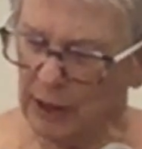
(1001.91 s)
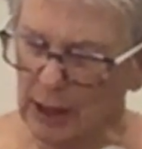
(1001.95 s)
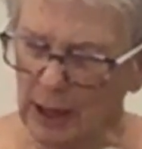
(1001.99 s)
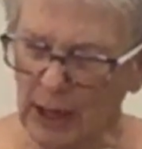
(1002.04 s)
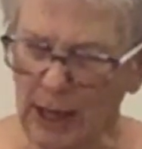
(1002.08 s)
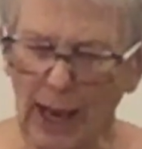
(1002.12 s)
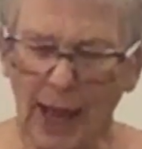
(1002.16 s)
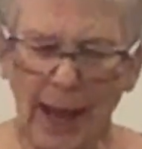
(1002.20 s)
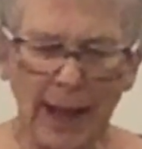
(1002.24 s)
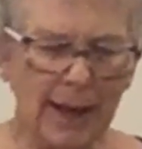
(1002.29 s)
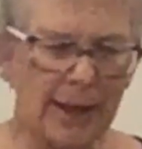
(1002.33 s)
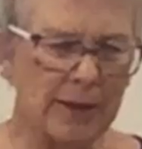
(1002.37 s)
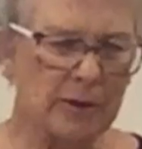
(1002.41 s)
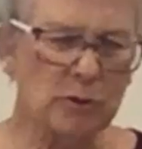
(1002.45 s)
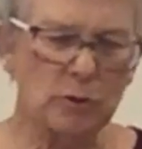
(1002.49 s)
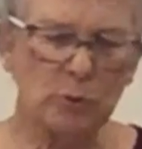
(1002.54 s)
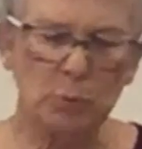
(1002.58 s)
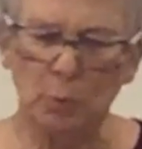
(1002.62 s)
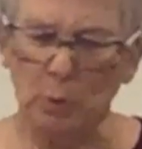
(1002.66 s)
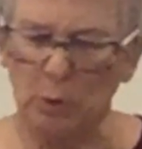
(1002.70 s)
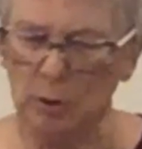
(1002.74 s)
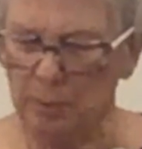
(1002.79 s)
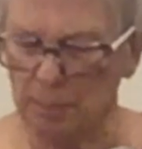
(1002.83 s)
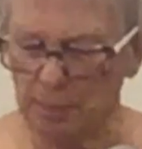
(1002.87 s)
the
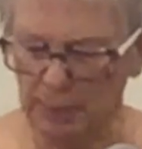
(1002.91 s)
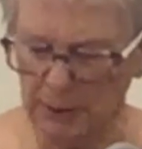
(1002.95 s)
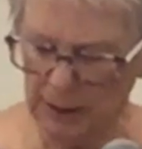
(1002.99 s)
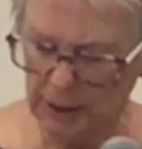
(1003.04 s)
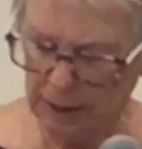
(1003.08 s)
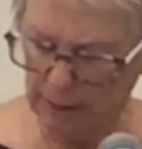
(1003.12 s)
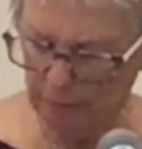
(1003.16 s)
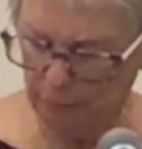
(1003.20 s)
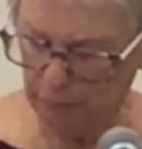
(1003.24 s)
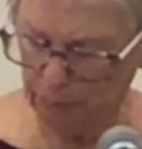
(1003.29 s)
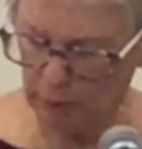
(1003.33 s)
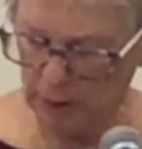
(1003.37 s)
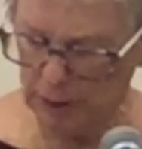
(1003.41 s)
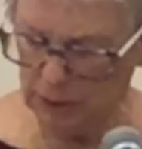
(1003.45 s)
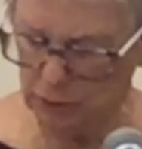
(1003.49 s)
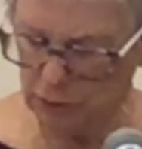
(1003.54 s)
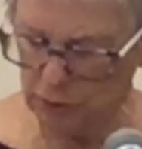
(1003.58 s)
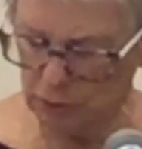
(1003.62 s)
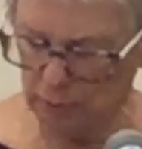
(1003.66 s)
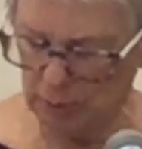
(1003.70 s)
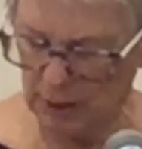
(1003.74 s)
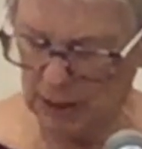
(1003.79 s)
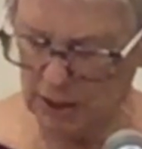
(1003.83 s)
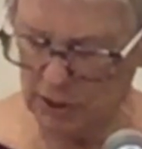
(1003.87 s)
last word being
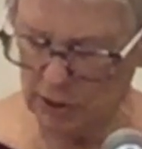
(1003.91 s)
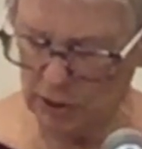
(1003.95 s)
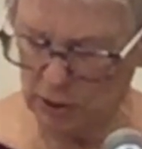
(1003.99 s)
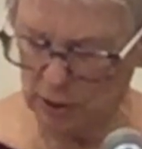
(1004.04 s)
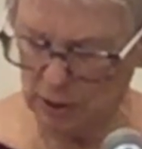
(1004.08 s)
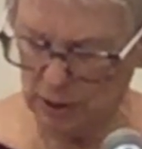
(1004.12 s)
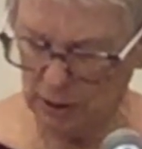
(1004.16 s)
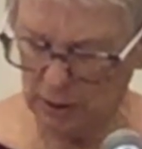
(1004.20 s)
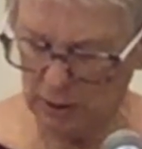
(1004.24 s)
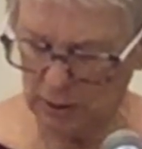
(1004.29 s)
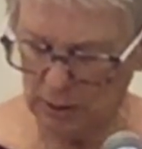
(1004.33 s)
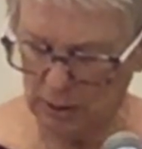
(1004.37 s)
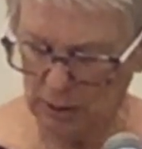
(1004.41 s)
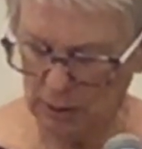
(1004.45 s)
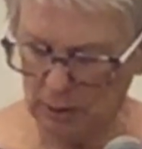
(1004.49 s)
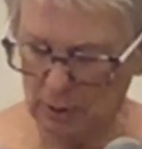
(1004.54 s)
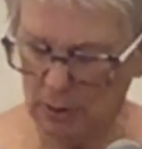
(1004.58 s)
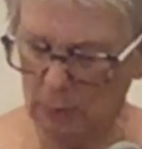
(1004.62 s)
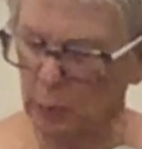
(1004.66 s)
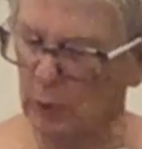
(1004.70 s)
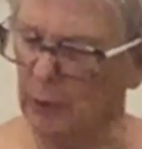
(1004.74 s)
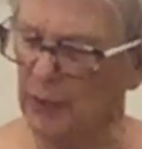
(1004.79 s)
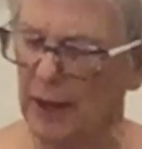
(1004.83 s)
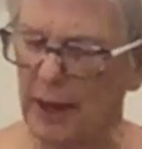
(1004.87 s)

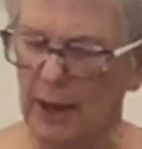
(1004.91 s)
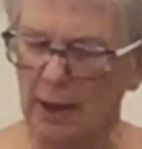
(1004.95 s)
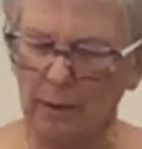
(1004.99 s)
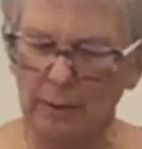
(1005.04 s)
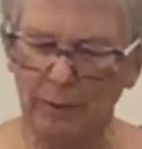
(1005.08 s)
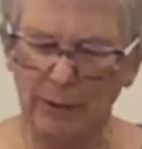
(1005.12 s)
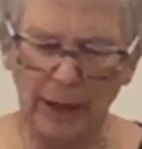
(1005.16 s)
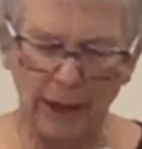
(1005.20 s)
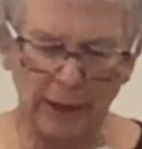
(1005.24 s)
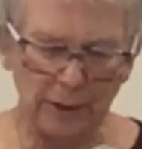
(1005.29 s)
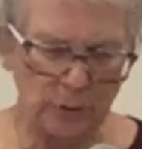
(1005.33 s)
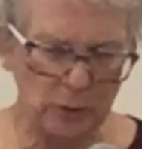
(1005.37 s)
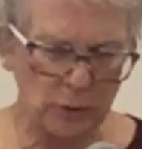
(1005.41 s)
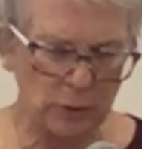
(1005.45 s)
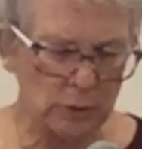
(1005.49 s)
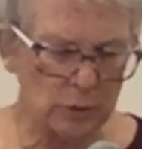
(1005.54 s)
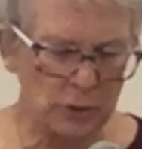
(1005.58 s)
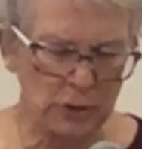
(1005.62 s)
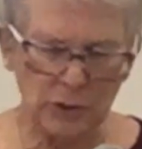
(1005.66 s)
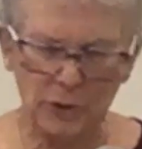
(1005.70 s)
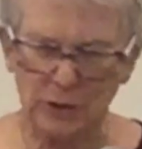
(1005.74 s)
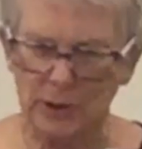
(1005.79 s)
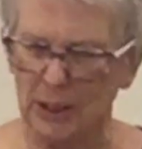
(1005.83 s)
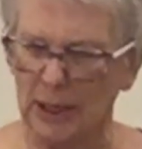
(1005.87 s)
frustration without
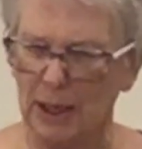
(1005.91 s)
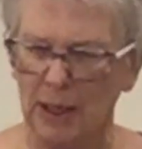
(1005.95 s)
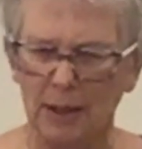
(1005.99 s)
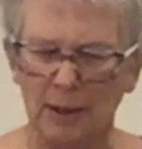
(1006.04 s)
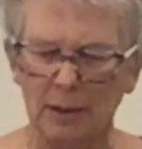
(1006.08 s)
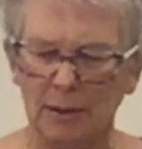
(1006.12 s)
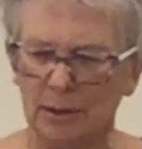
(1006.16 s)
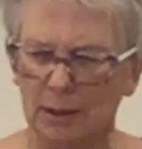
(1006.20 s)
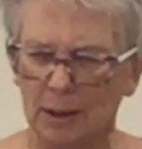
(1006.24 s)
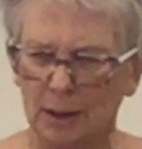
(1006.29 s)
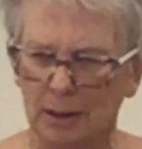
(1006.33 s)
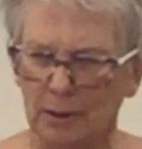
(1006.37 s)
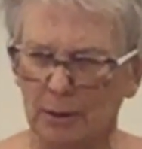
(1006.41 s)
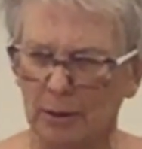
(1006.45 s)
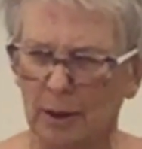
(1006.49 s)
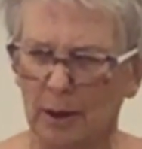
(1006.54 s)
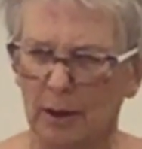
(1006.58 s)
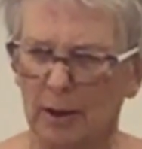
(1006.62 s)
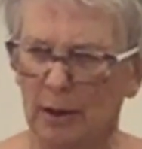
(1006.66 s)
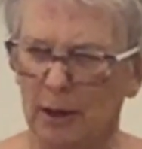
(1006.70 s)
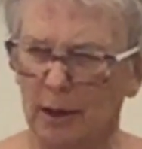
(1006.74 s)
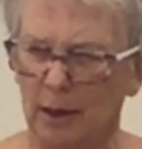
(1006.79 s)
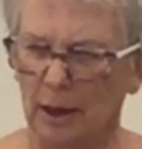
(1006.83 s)
understanding